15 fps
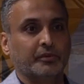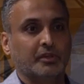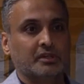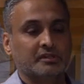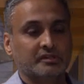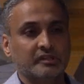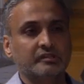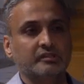
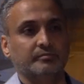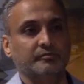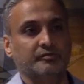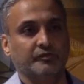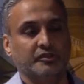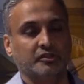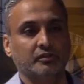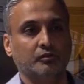systems,
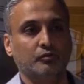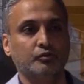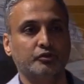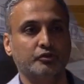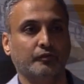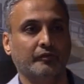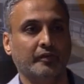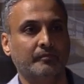which
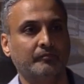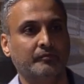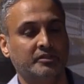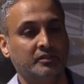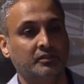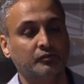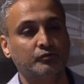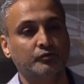includes your web, which
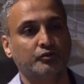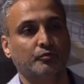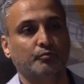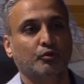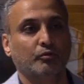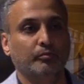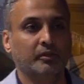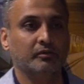includes your
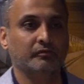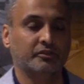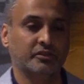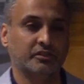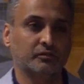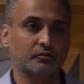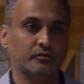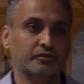mobile, which
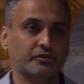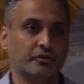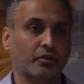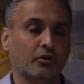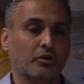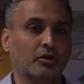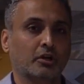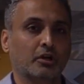includes
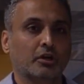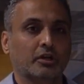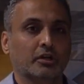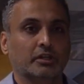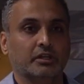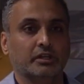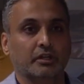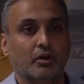your
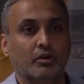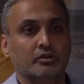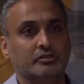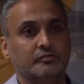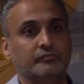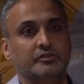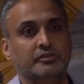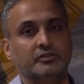
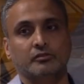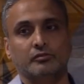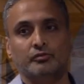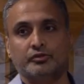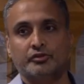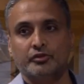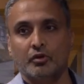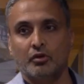kiosk, which
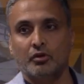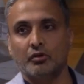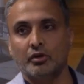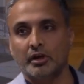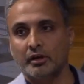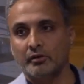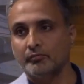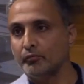includes
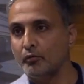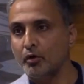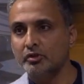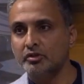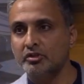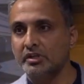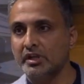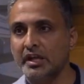your
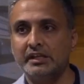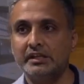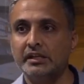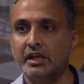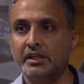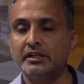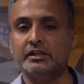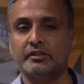watch,
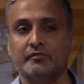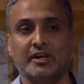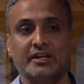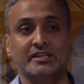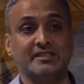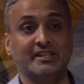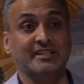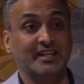any
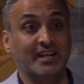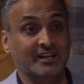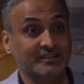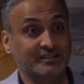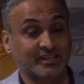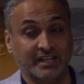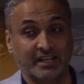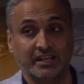device, and that
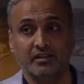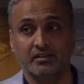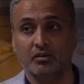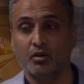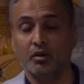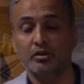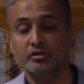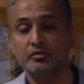is again
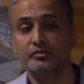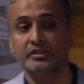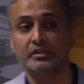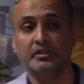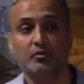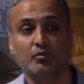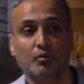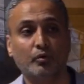not using
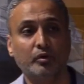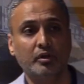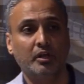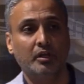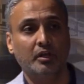the code,